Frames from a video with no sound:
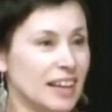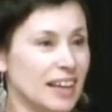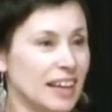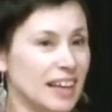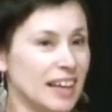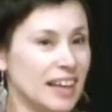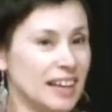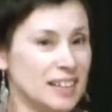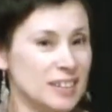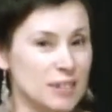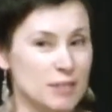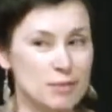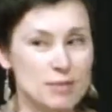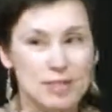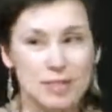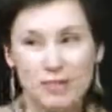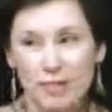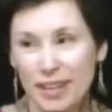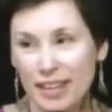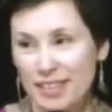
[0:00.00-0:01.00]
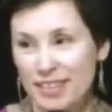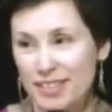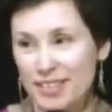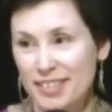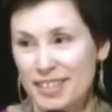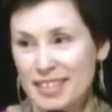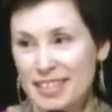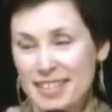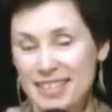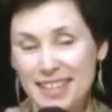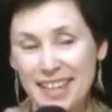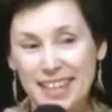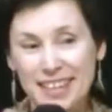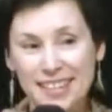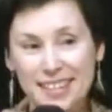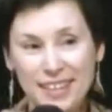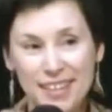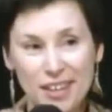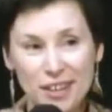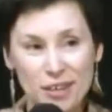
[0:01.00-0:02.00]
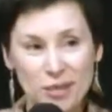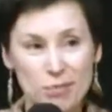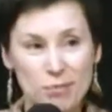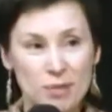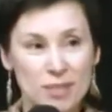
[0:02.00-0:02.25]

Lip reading: and I was eventually sent home